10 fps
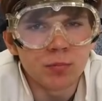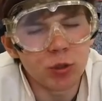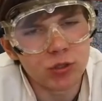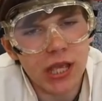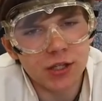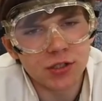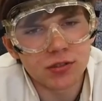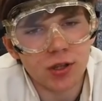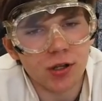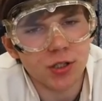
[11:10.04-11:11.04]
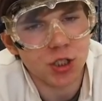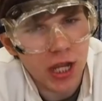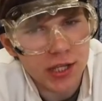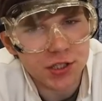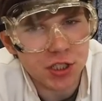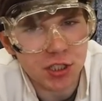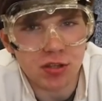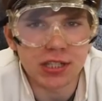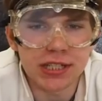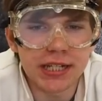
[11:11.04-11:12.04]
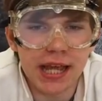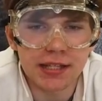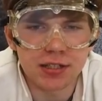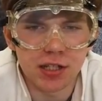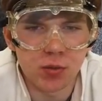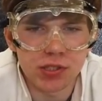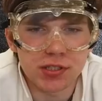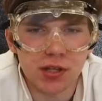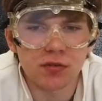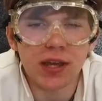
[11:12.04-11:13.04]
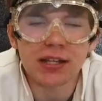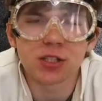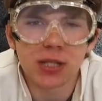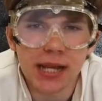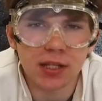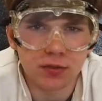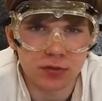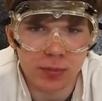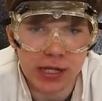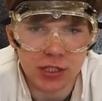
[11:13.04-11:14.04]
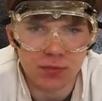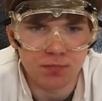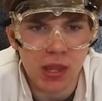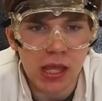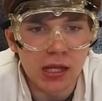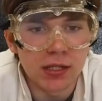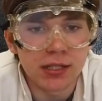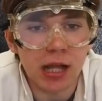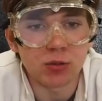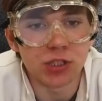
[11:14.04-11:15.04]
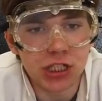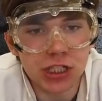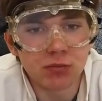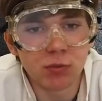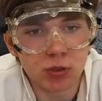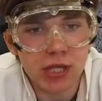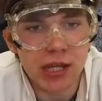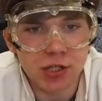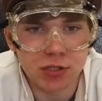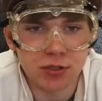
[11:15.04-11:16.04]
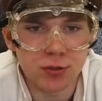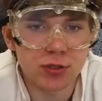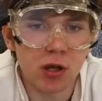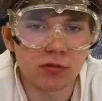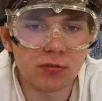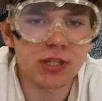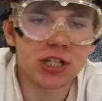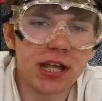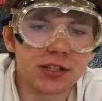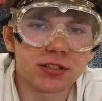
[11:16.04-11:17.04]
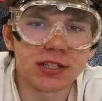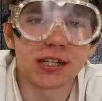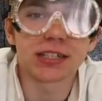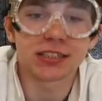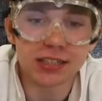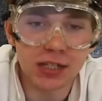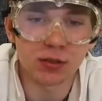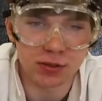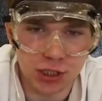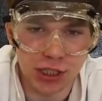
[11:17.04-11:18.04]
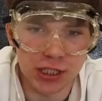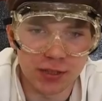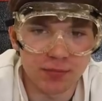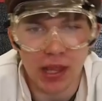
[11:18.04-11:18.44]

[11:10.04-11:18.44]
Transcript: Mutations are changes in the DNA sequence that affect genetic information. Now, gene mutations result from the changes in a single gene.